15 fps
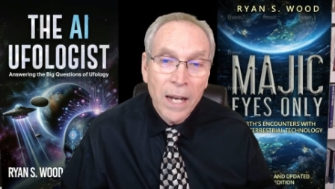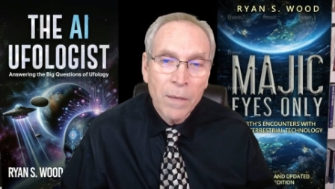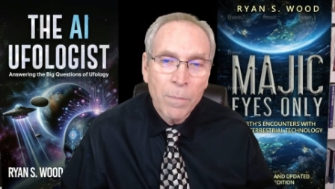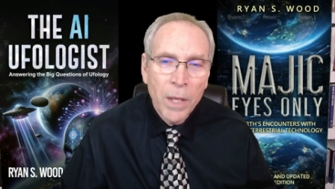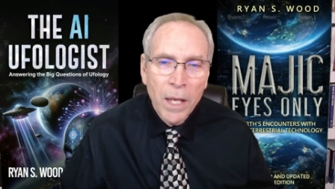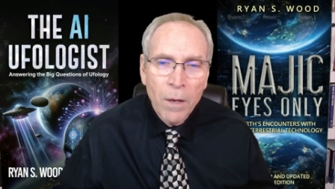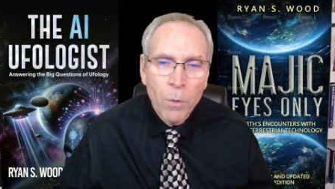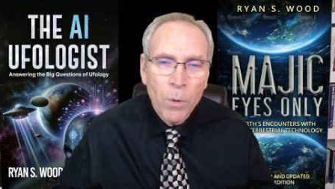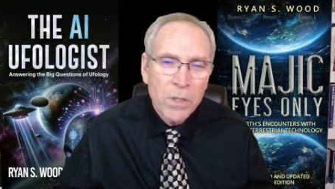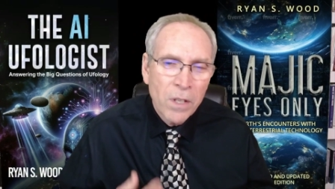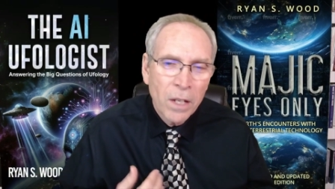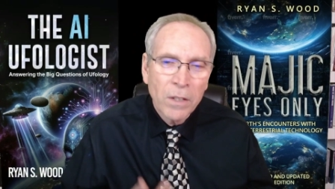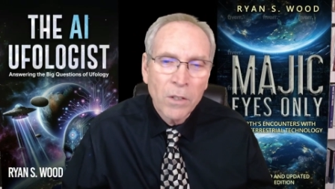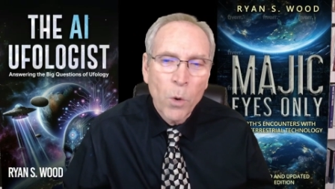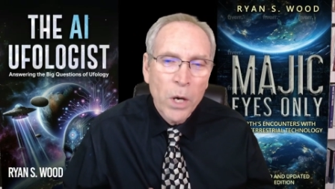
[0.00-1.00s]
me was
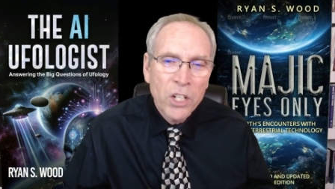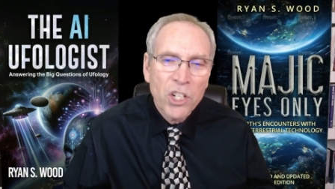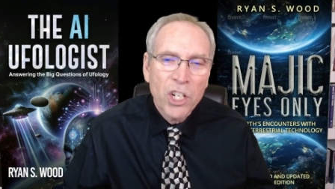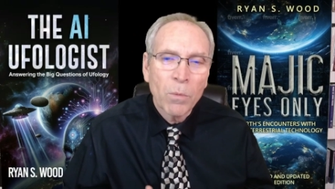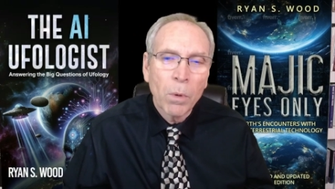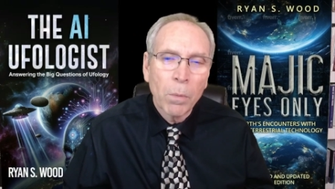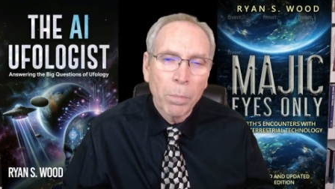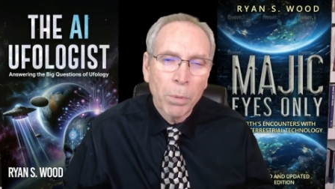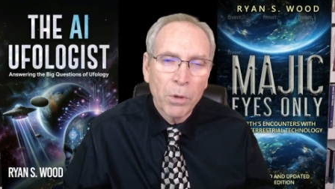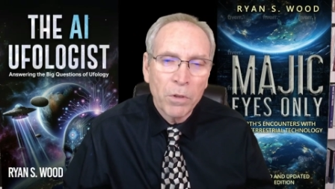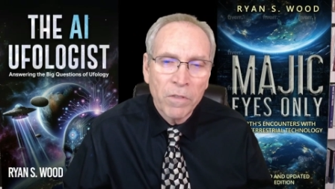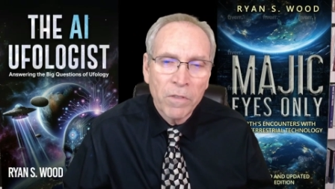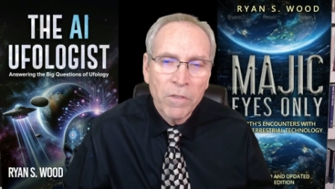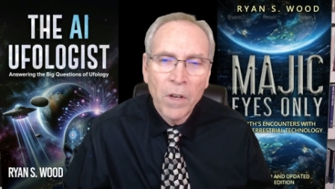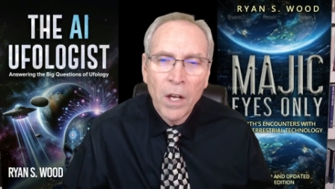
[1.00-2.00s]
unquestionable
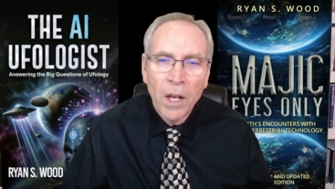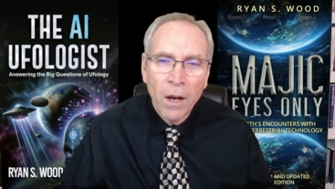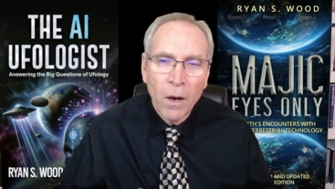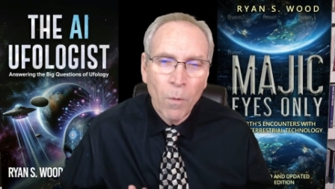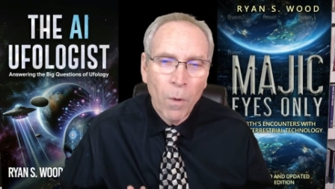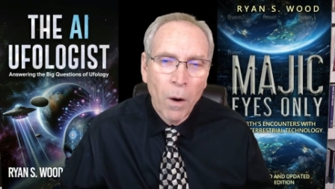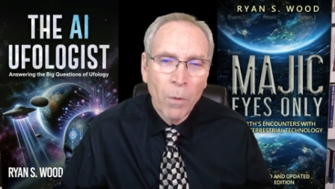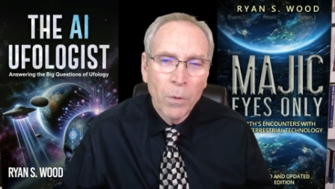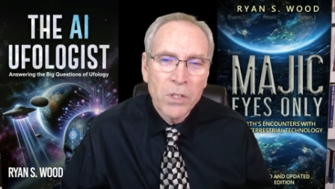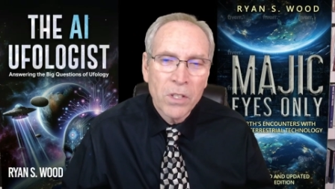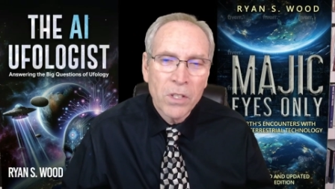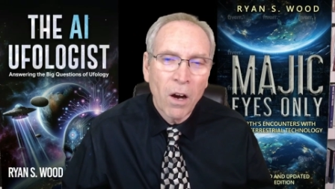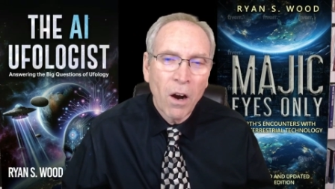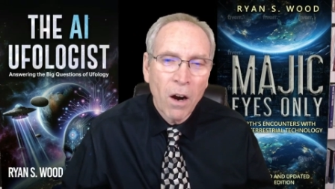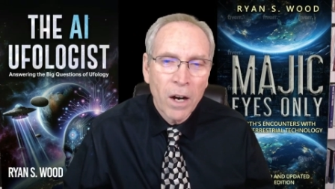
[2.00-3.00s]
proof. What was the
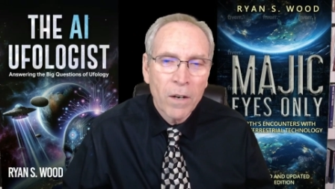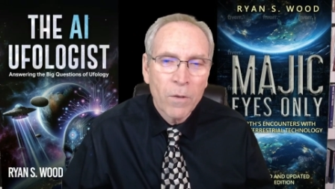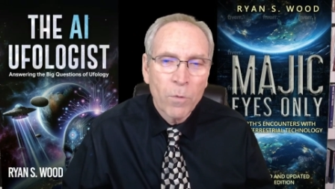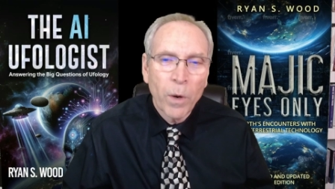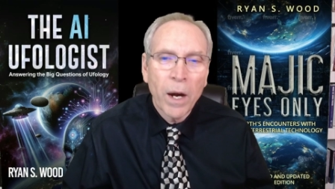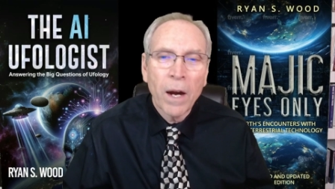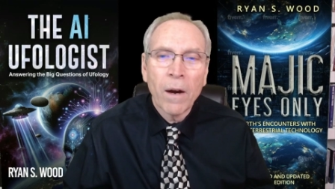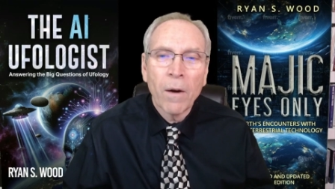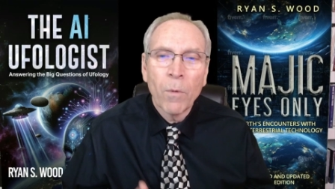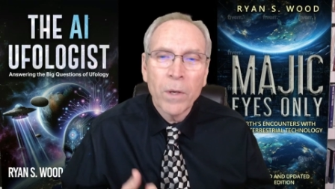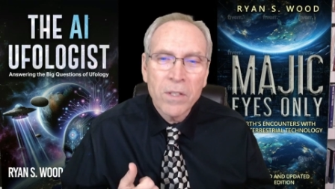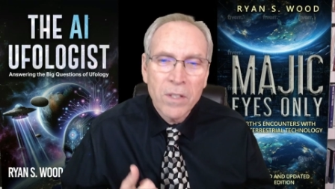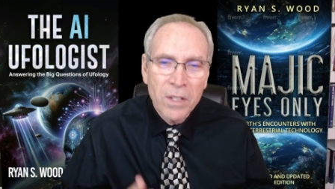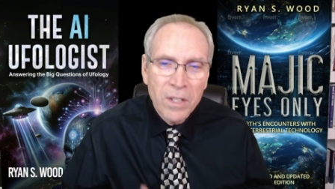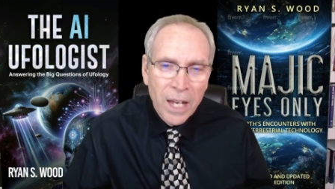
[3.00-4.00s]
hardware?
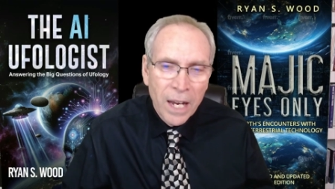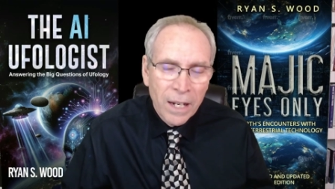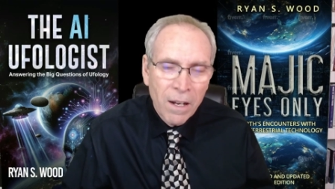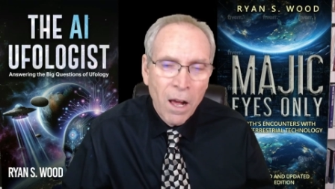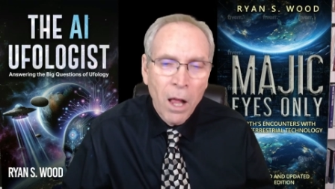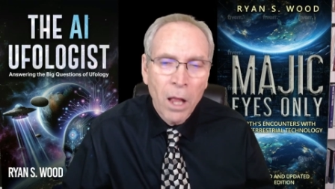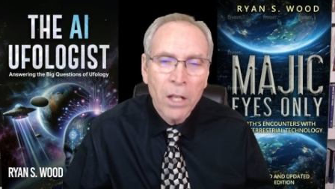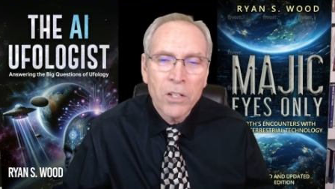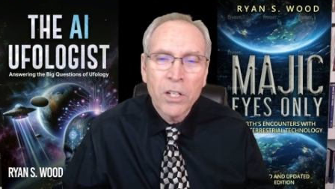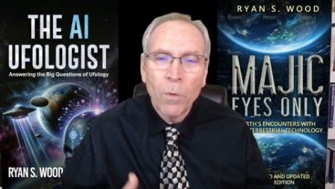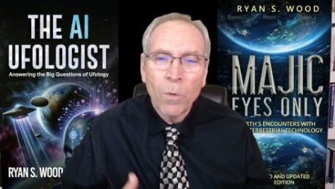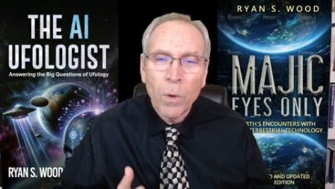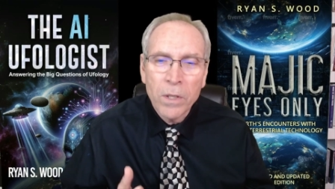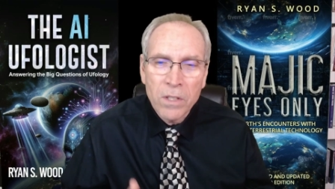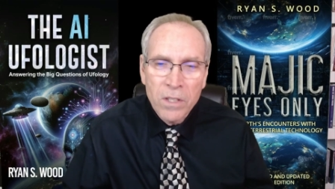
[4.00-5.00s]
What's the technology?
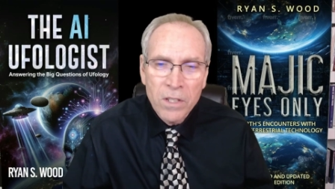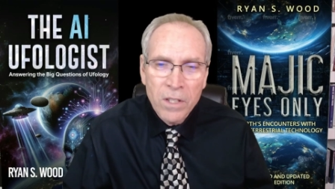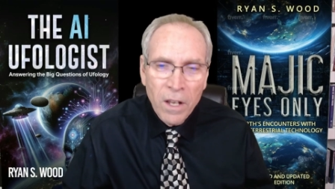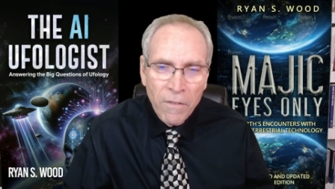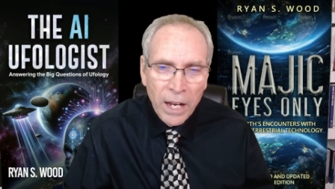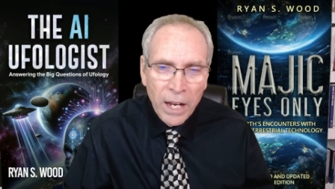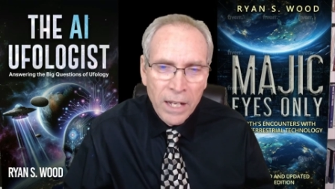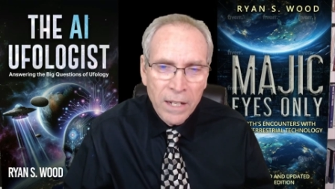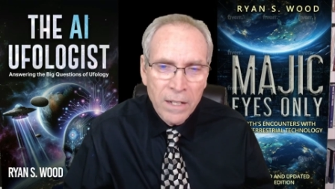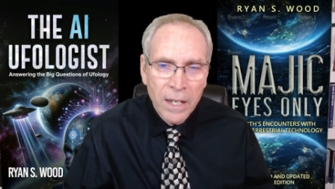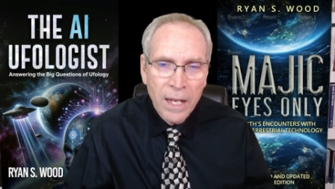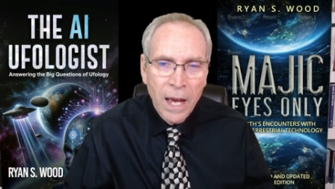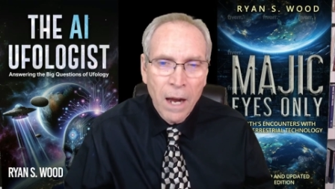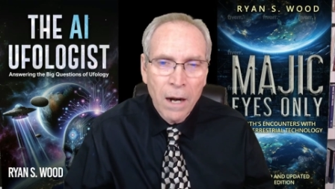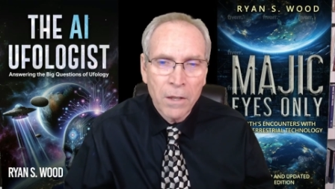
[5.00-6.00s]
What's the stuff I can
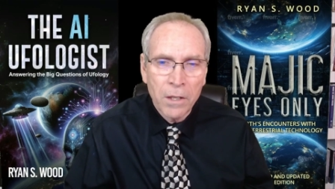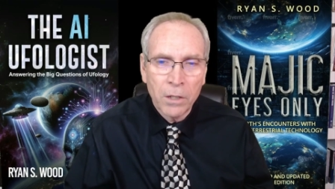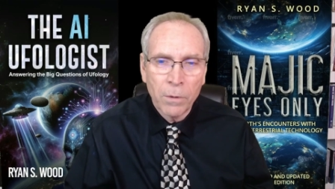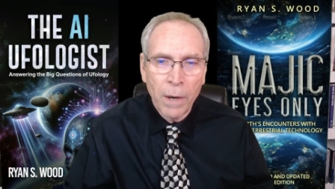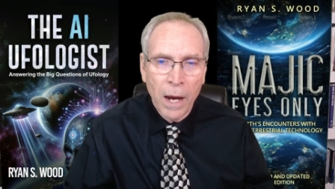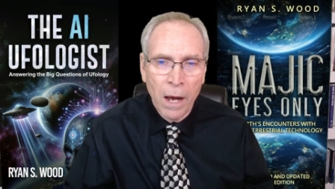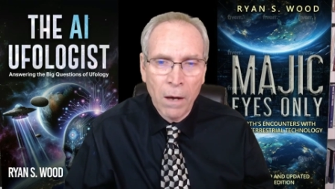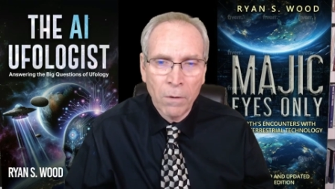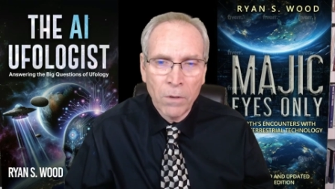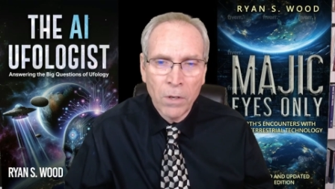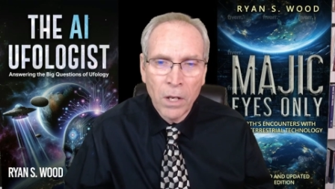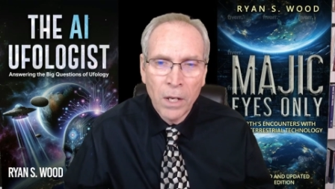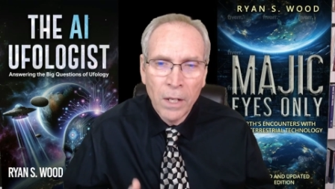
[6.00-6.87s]
dig out of the ground?